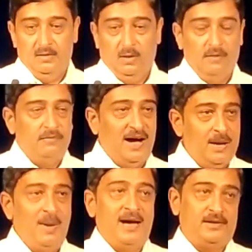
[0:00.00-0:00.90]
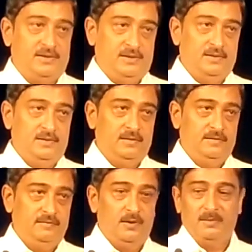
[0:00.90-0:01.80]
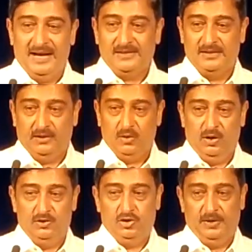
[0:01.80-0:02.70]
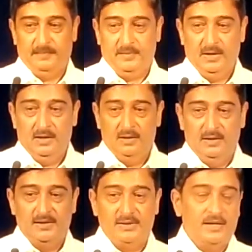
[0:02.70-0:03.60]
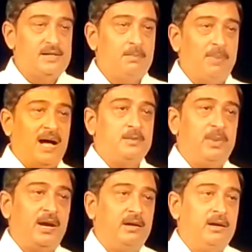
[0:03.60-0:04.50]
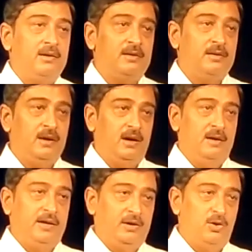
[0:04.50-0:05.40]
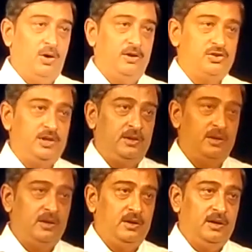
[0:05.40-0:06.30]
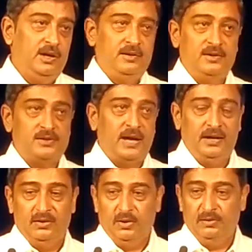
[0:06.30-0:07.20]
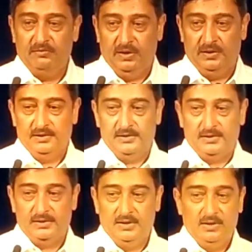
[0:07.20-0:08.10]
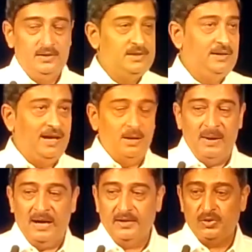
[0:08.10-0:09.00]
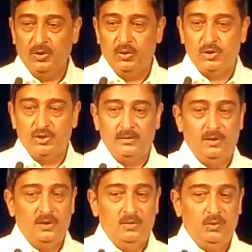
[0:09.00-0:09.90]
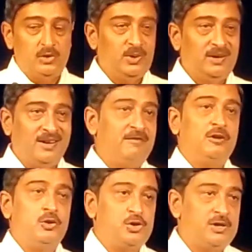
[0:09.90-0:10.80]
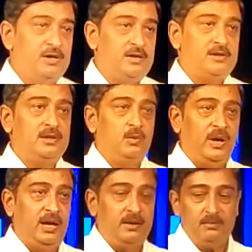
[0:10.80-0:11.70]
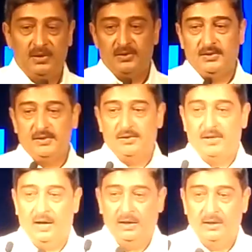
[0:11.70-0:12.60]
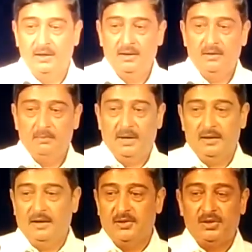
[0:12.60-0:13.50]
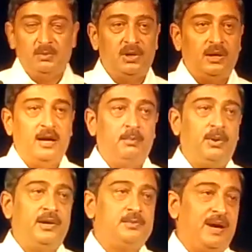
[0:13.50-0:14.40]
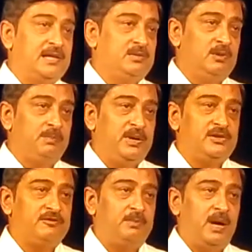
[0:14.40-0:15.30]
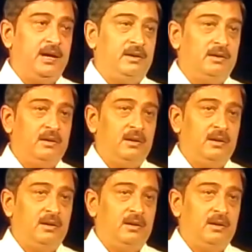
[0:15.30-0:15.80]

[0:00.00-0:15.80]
of iMAXX for max technology. This is a path-breaking technology in this category of vehicles. It's a telematics solution which will revolutionize the way business is done by the customer and brings maximum peace of mind